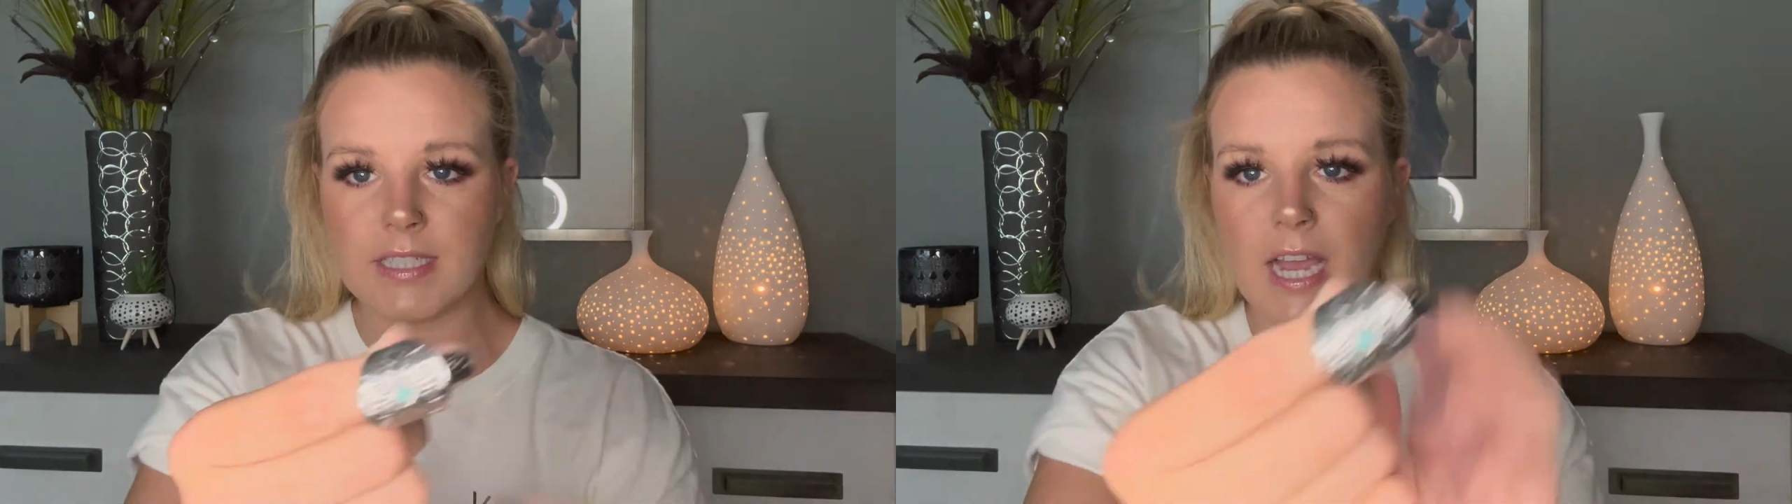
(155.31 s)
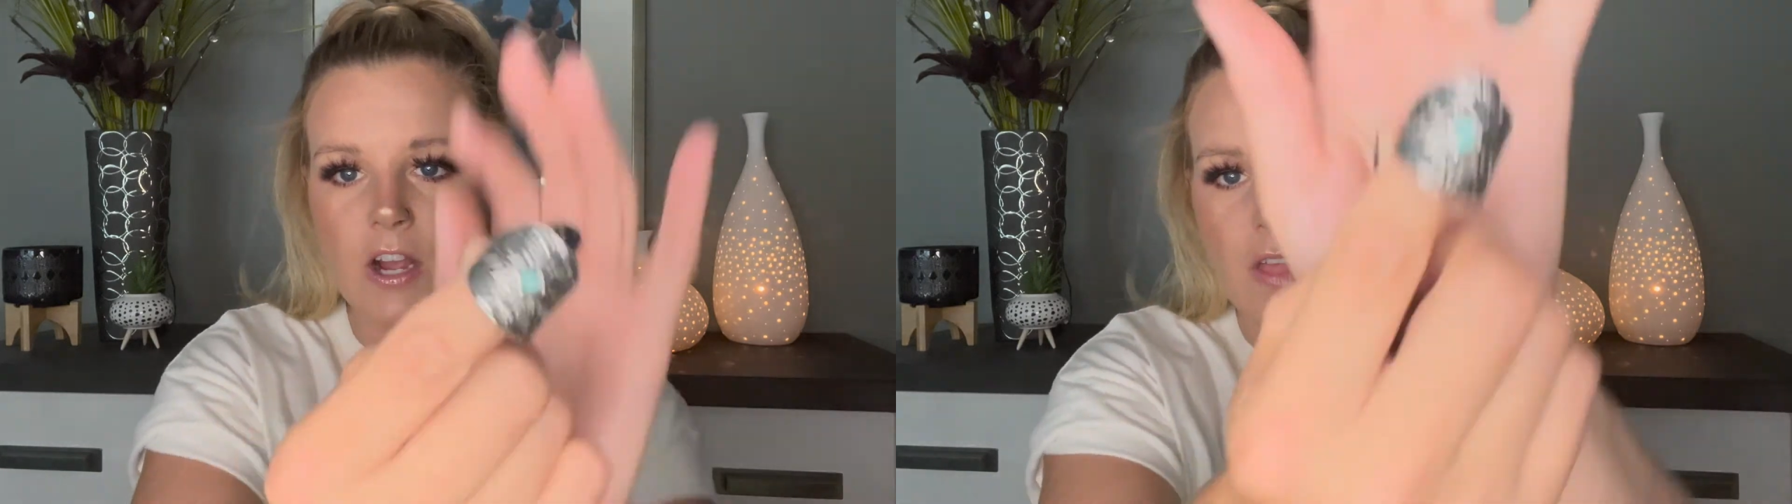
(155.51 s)

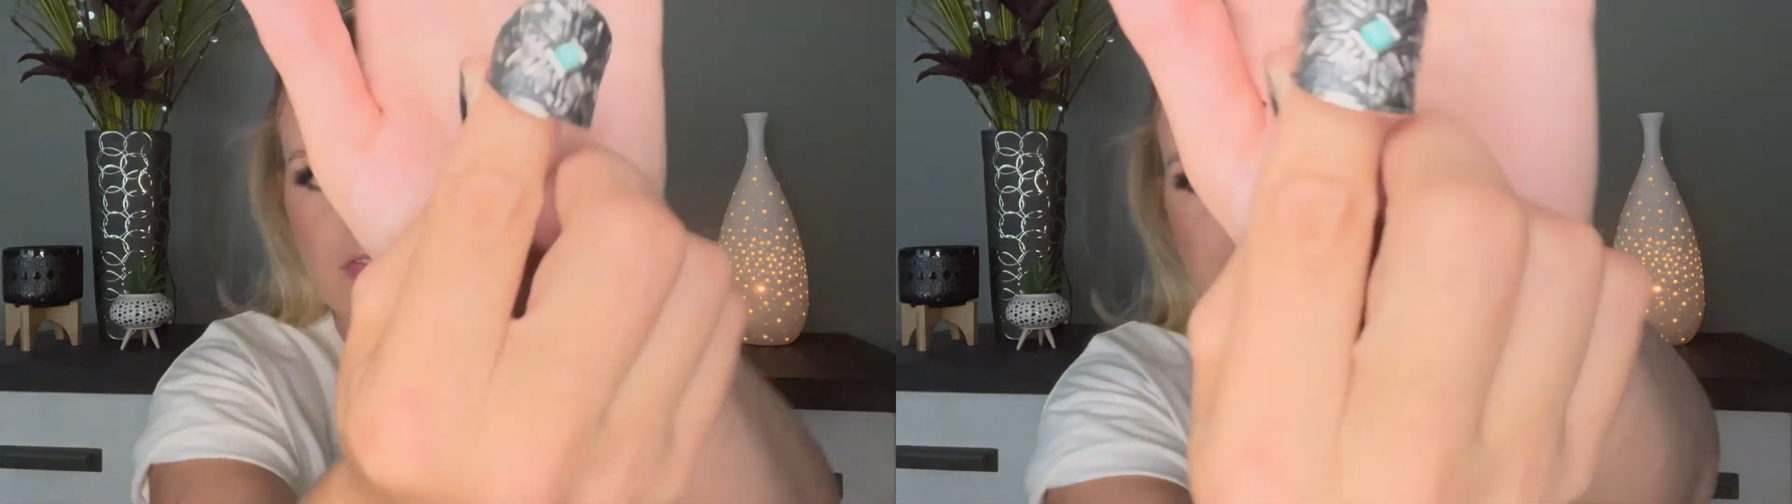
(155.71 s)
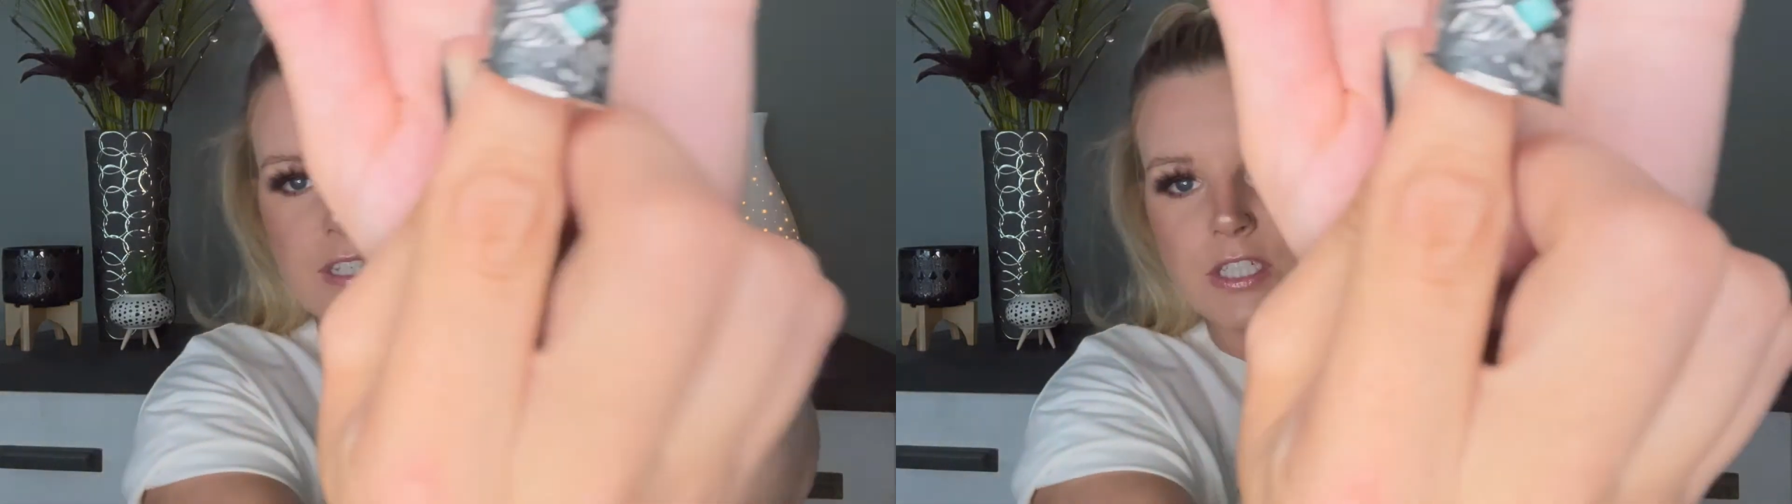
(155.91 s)
I got
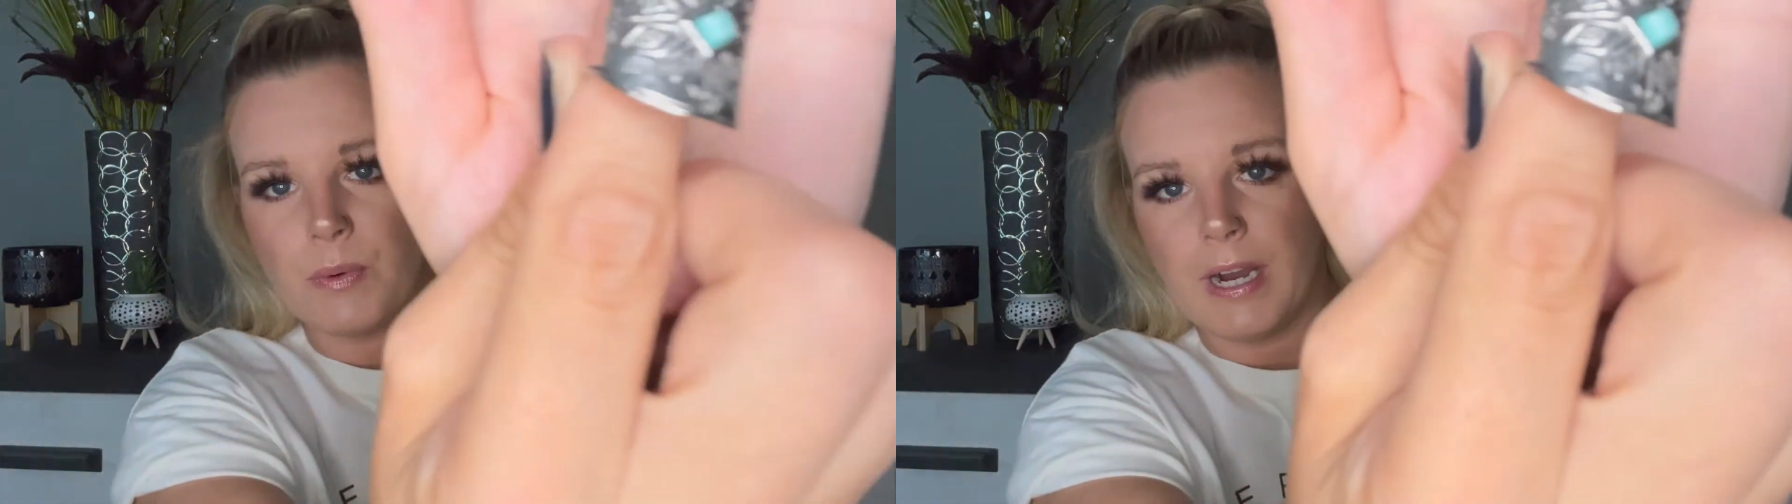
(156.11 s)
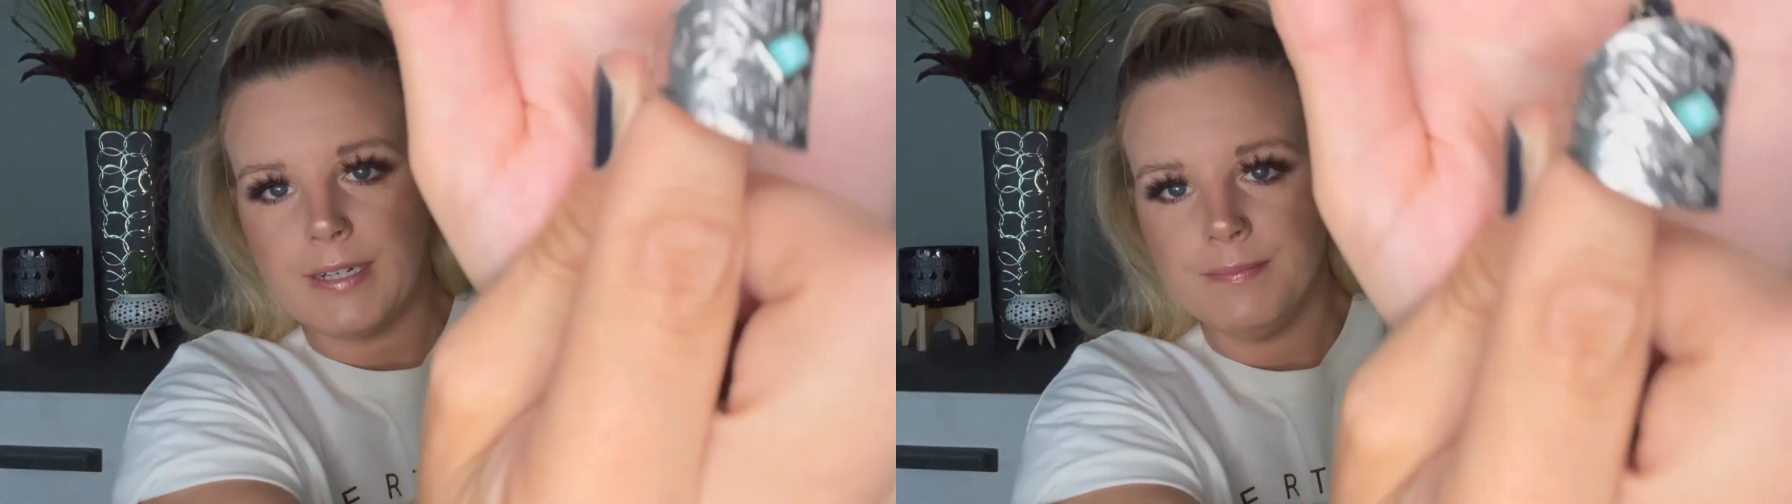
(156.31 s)
this
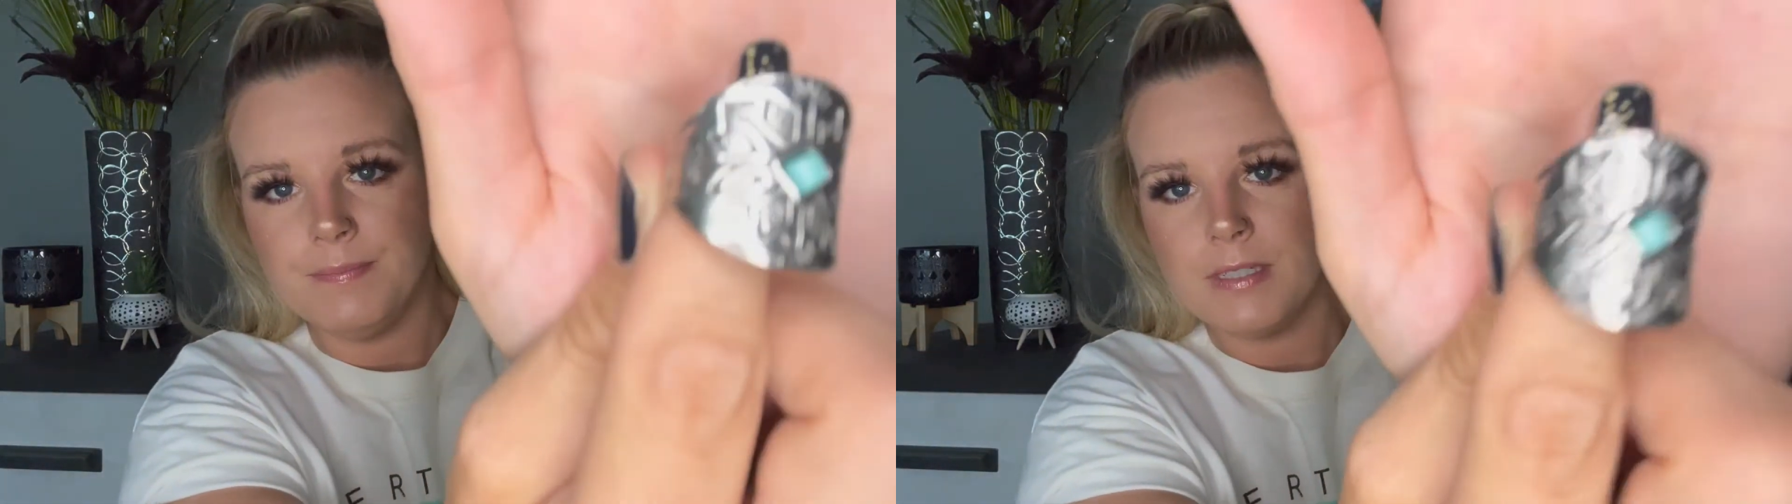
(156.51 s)
one